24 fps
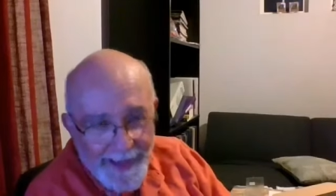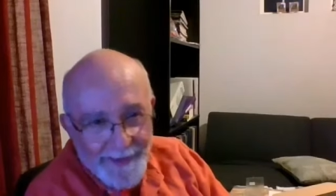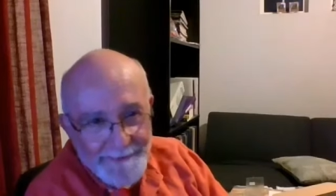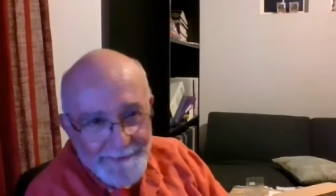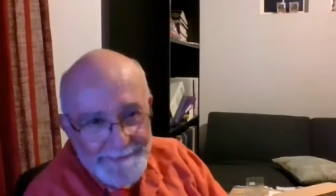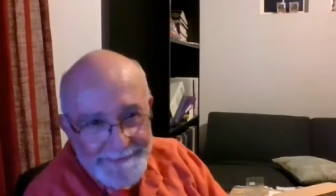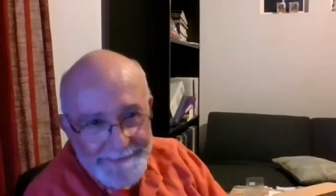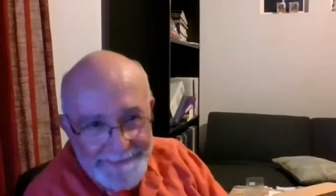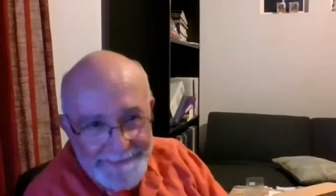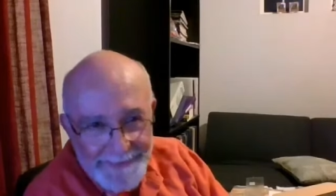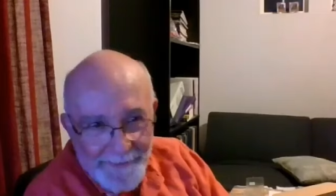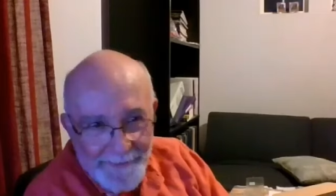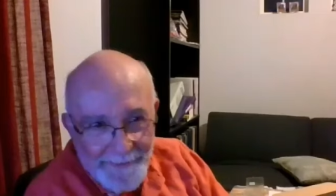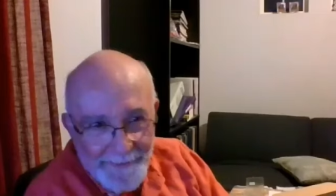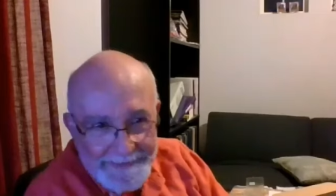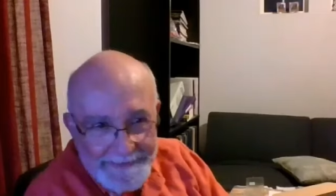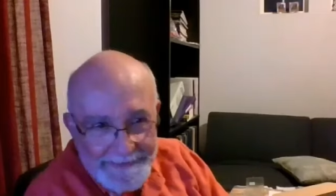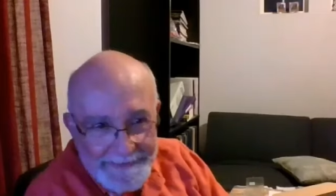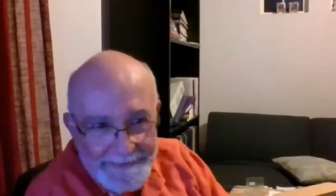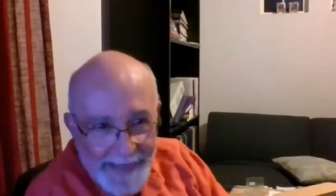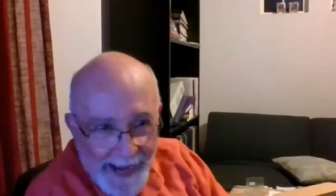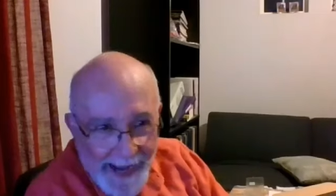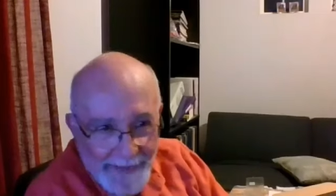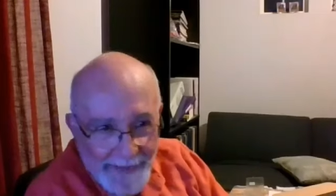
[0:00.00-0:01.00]
Now, so
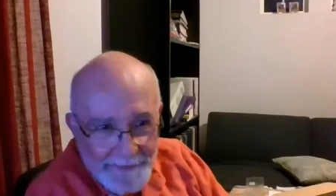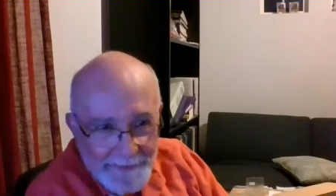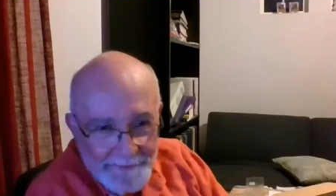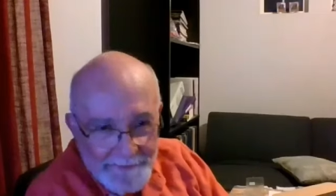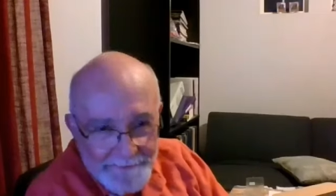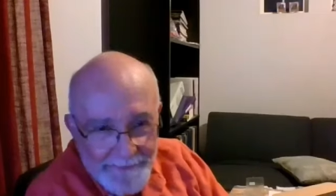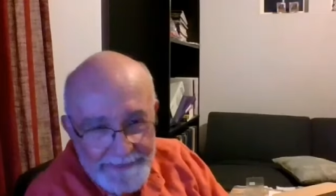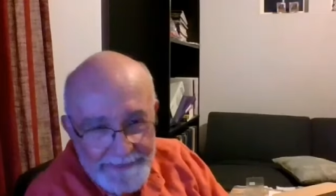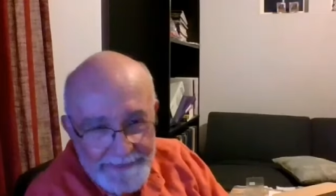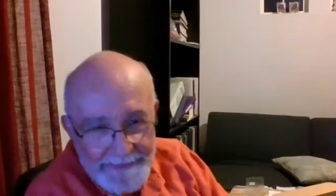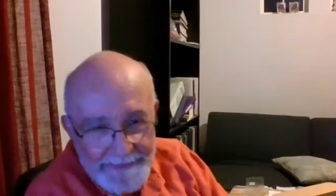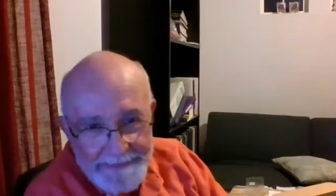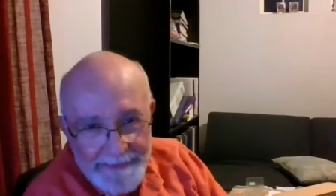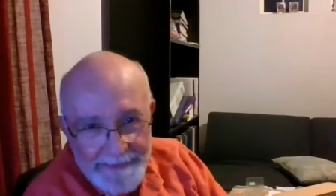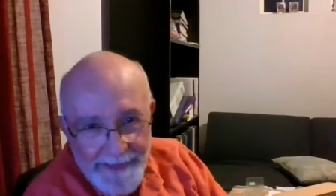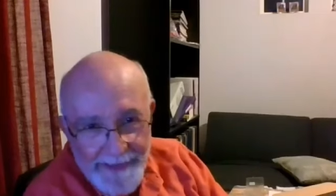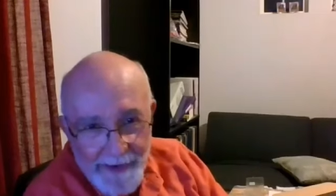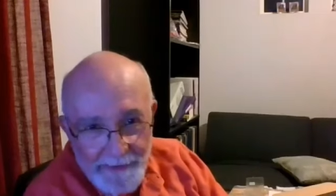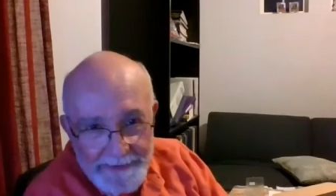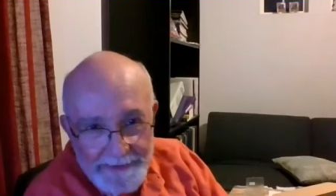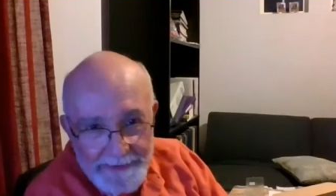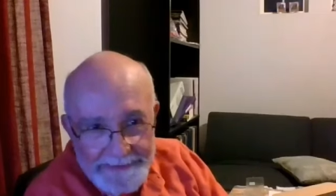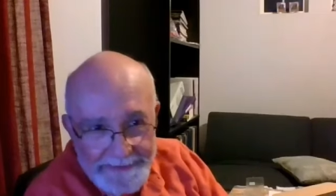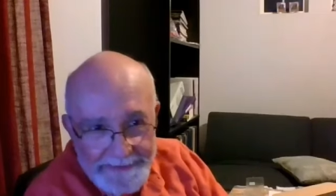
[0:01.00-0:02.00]
we're
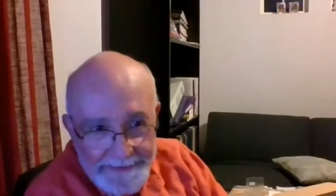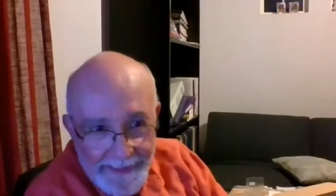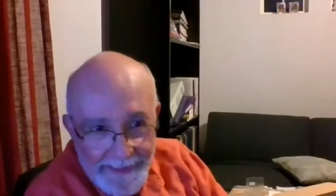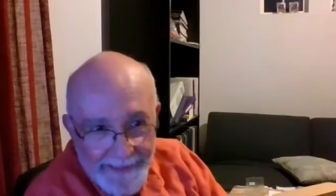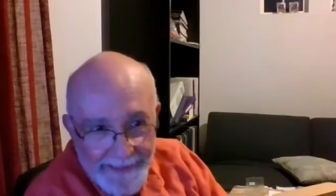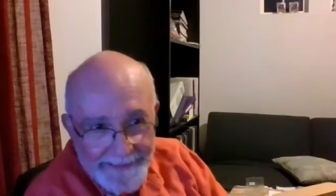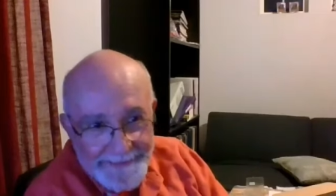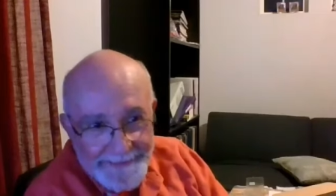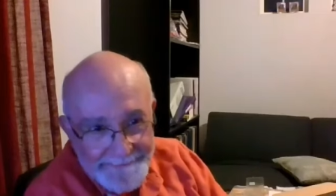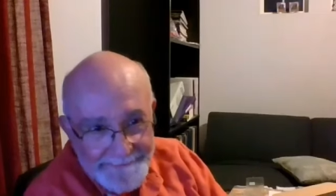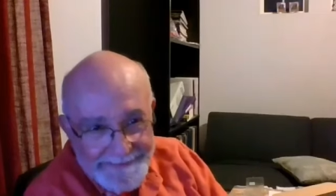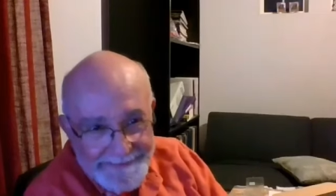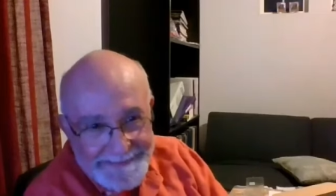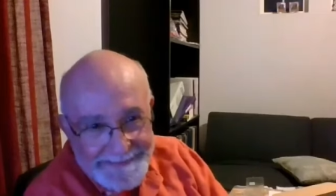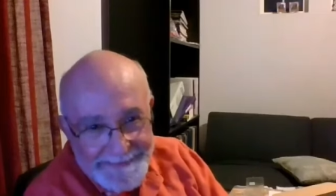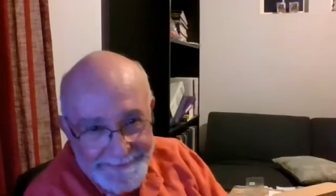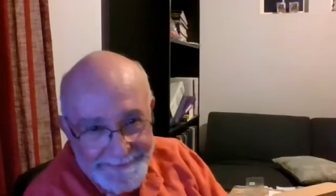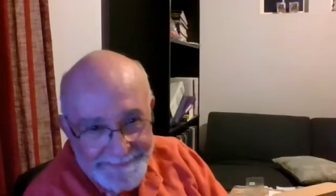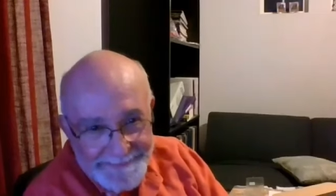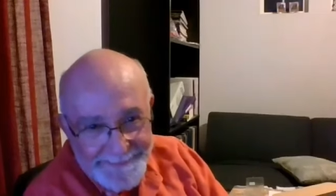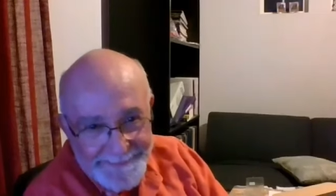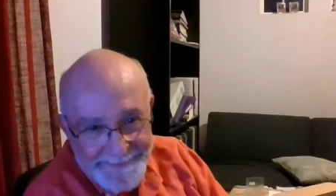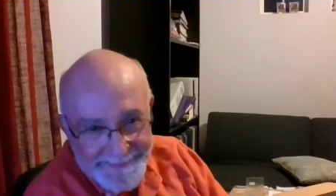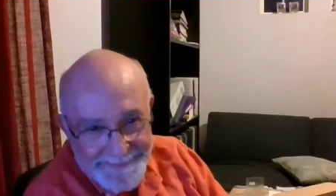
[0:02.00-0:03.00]
sacrificing
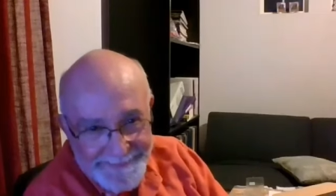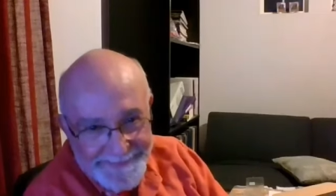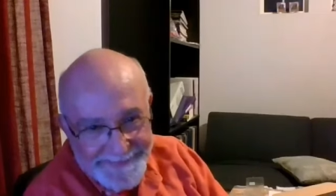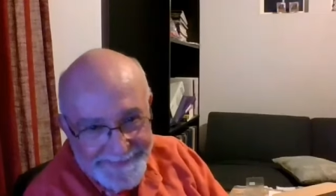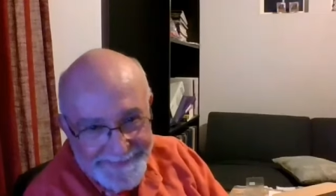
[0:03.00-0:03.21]
ourselves.